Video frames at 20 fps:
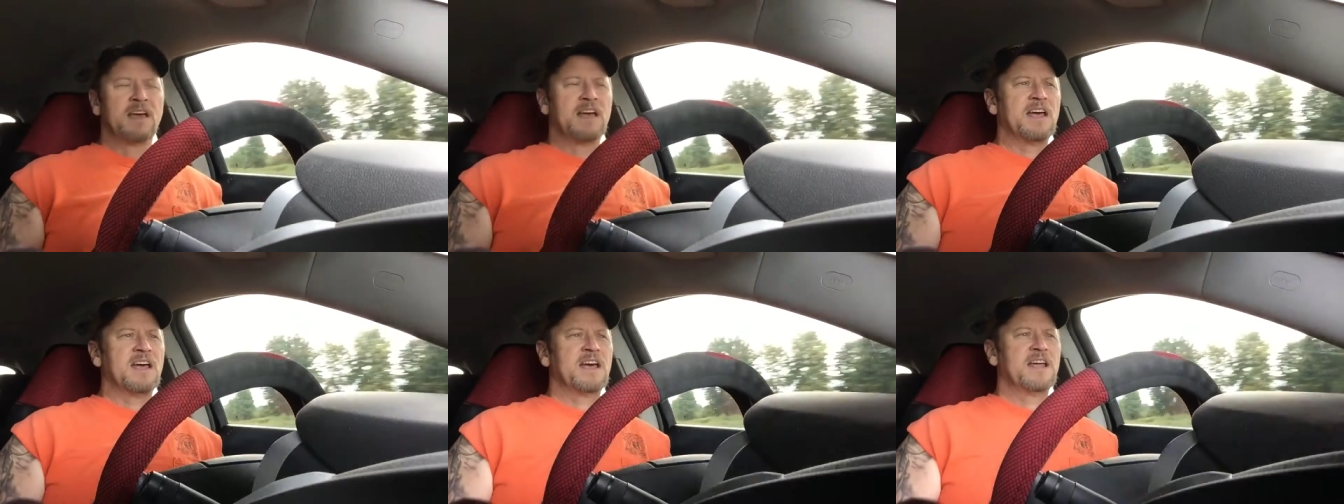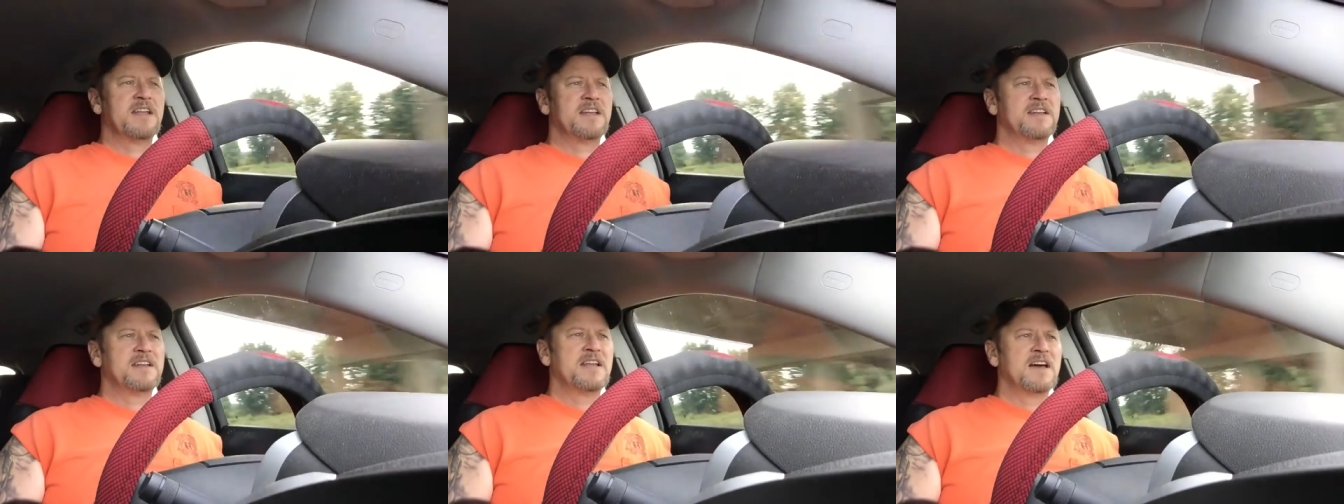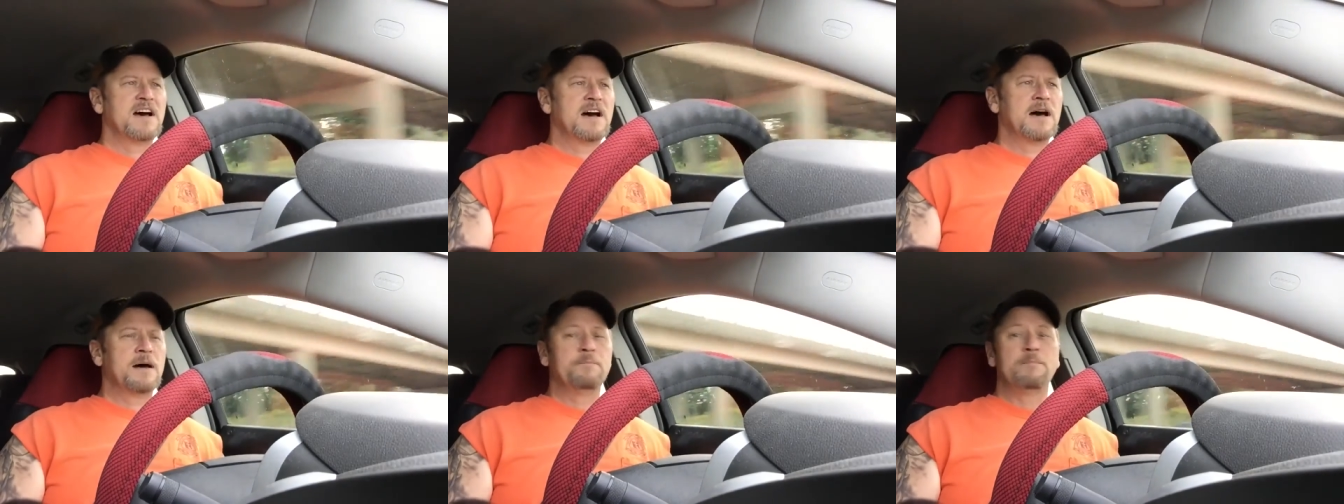and
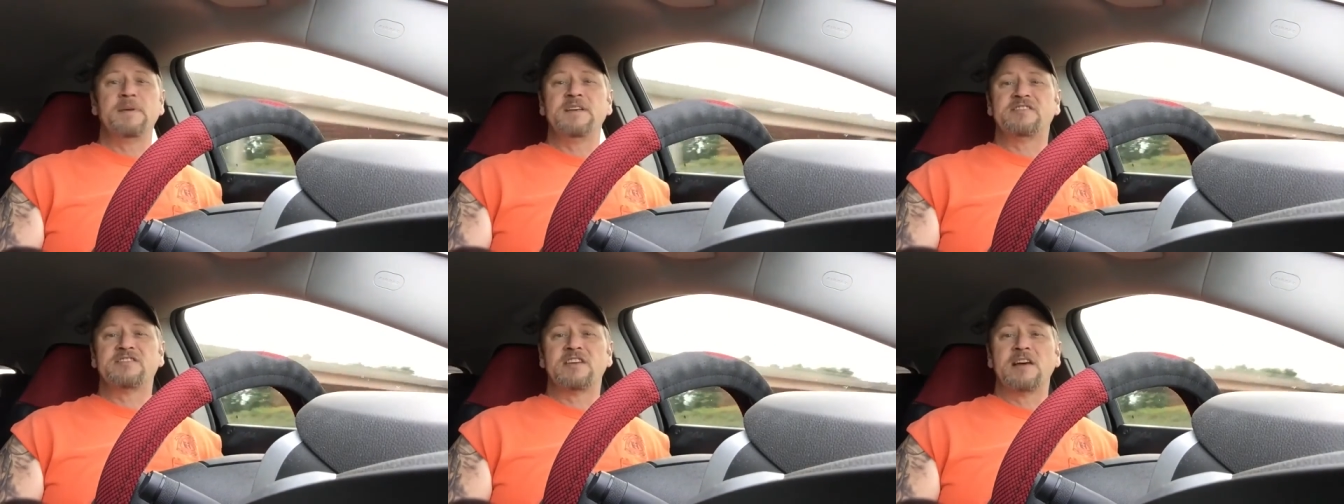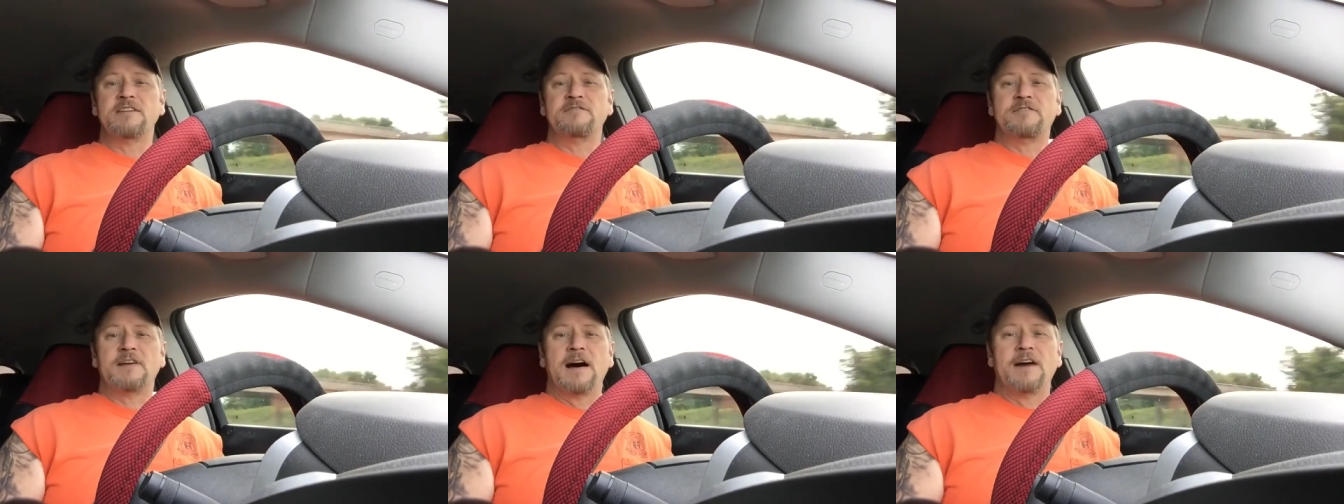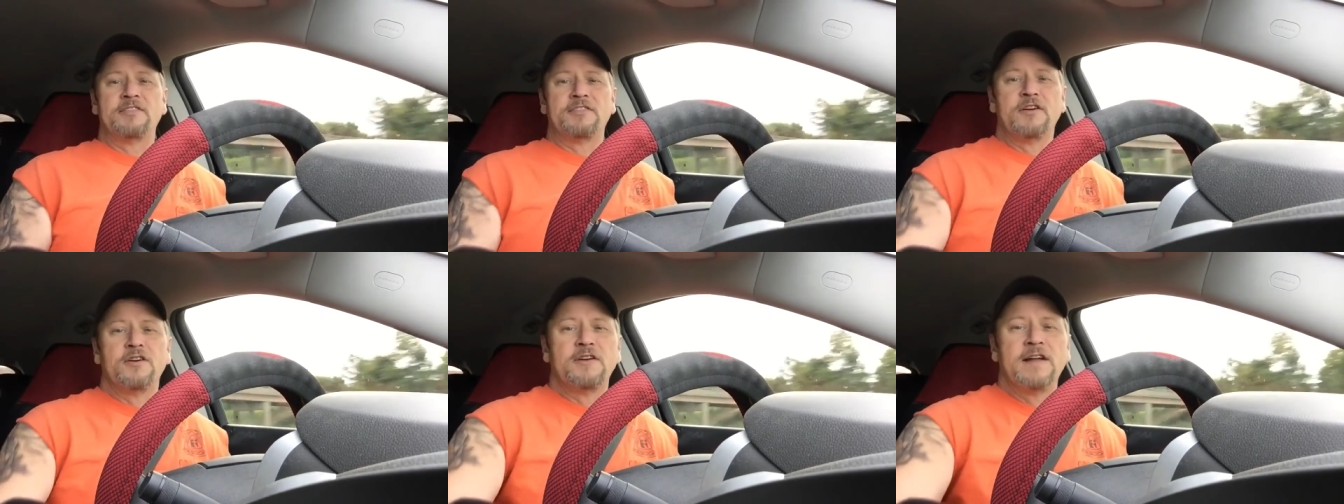be safe
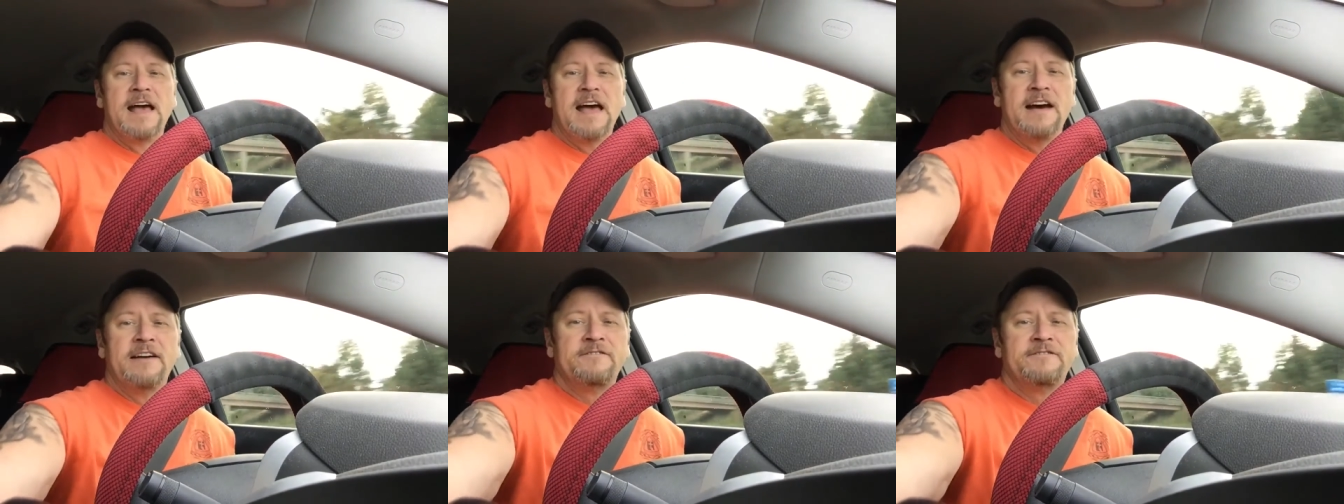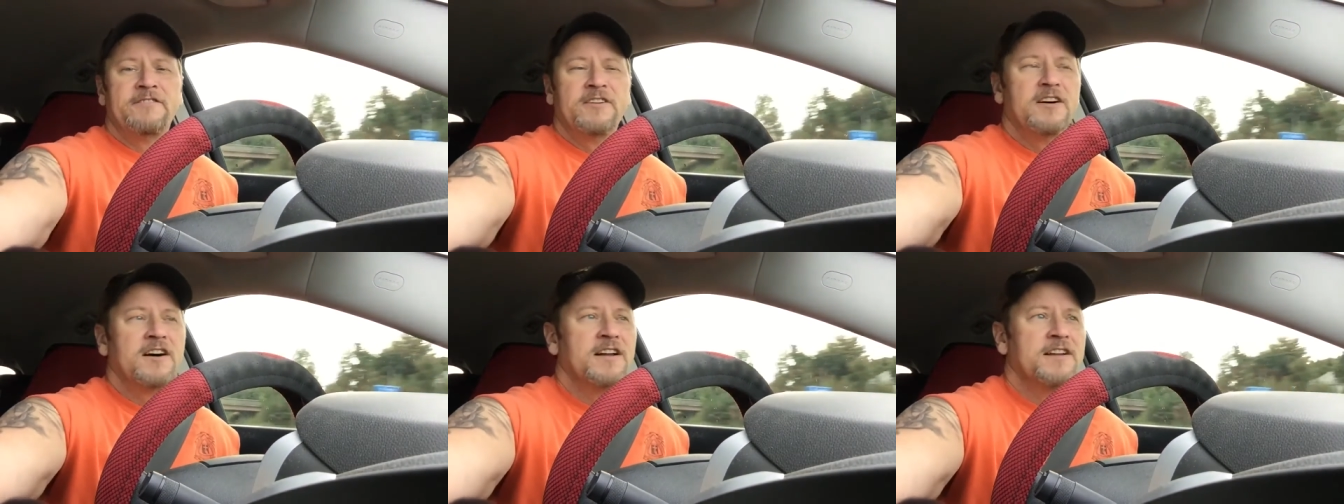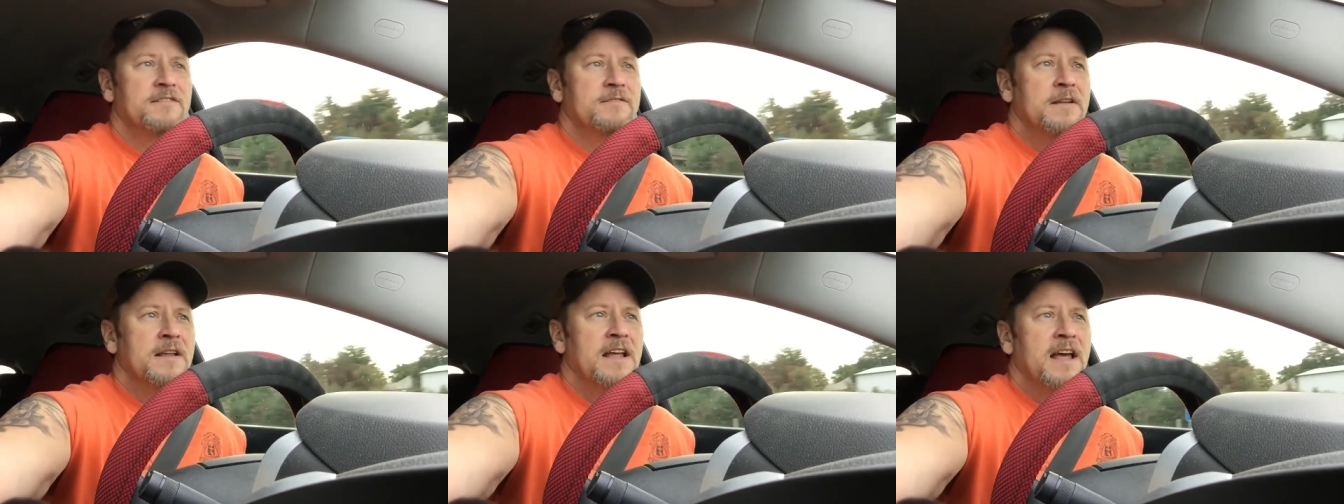out there and have
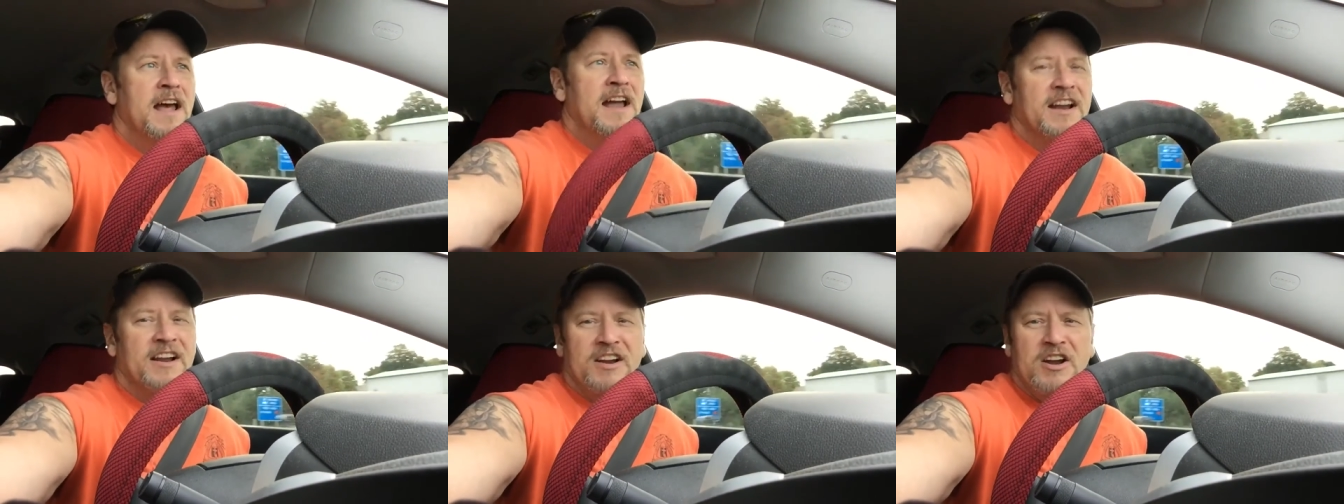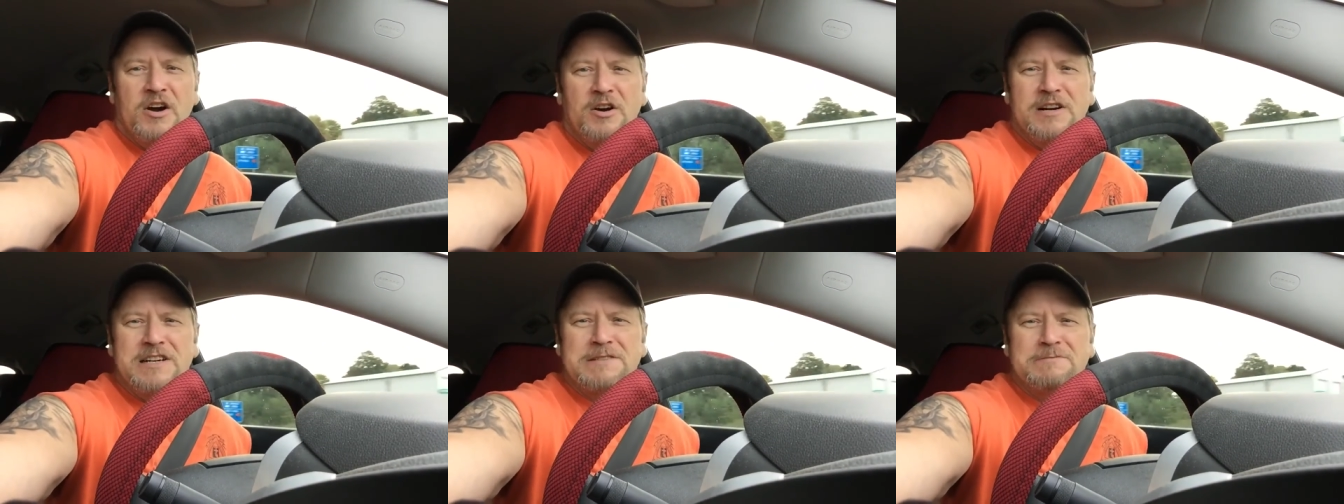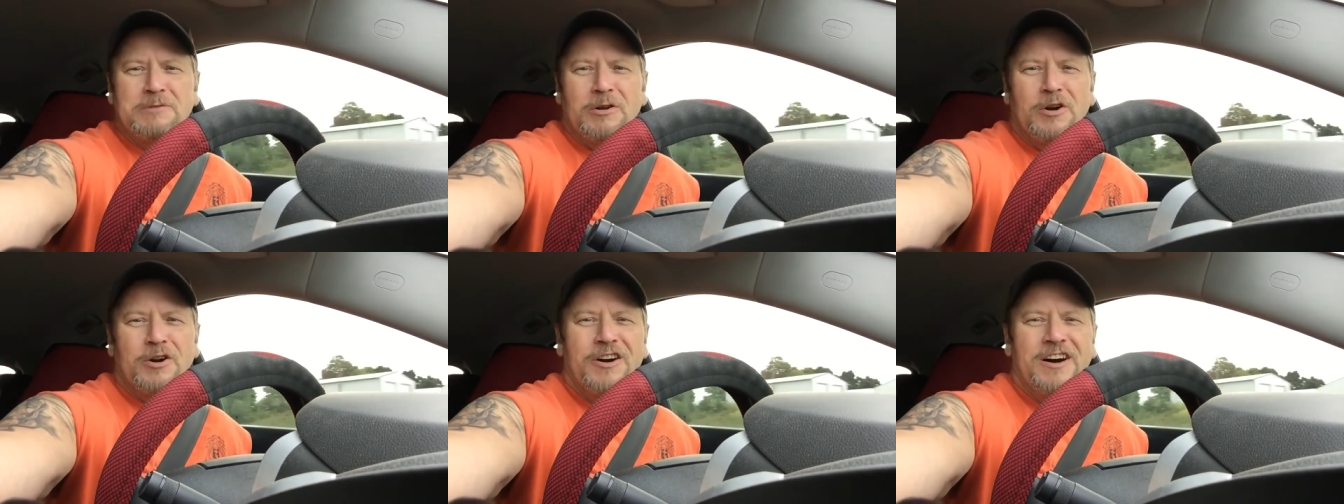fun, and go
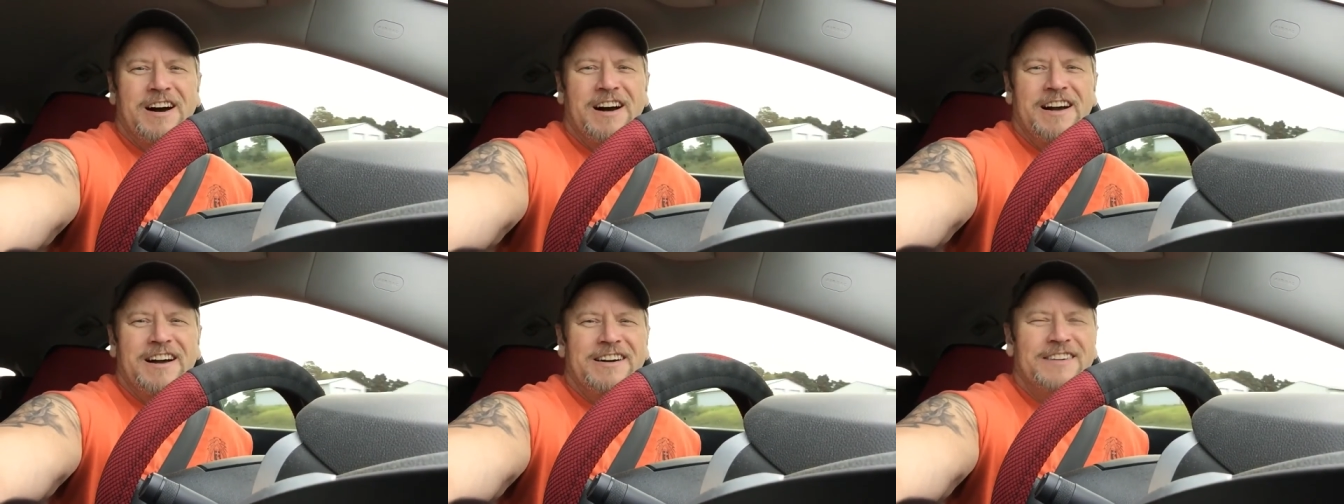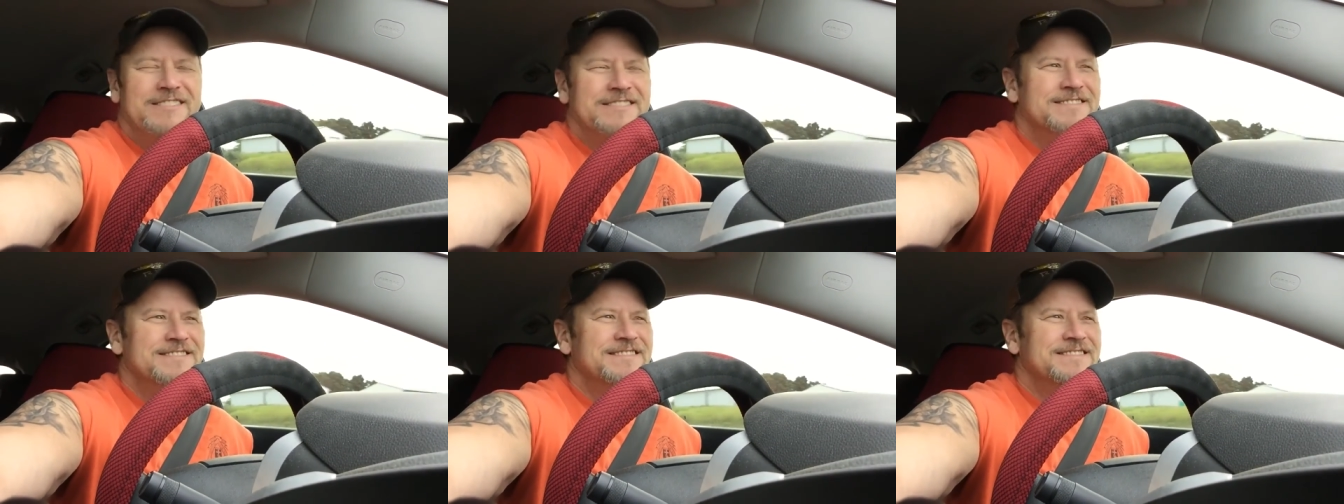explore Ohio.